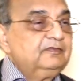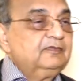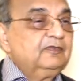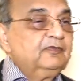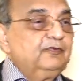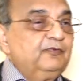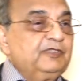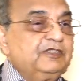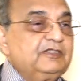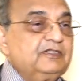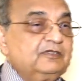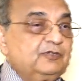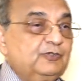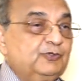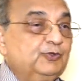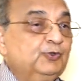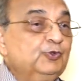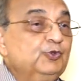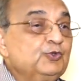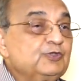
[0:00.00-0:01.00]
which
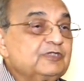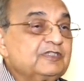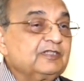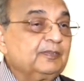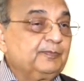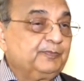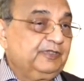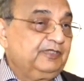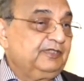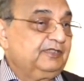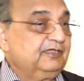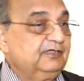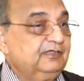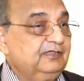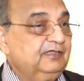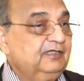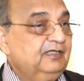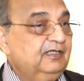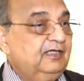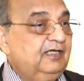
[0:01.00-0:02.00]
suits the
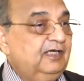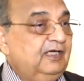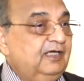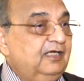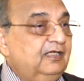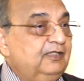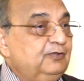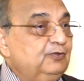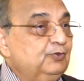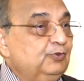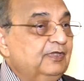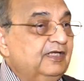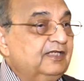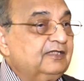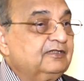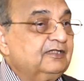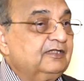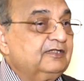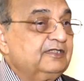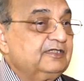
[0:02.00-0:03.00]
patient and you
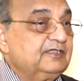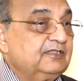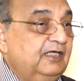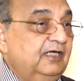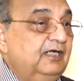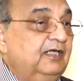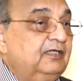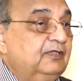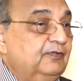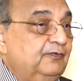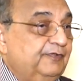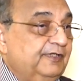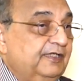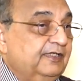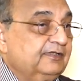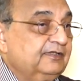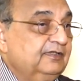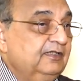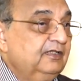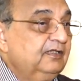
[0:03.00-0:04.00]
get the desired
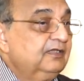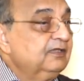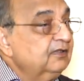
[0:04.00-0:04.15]
effect.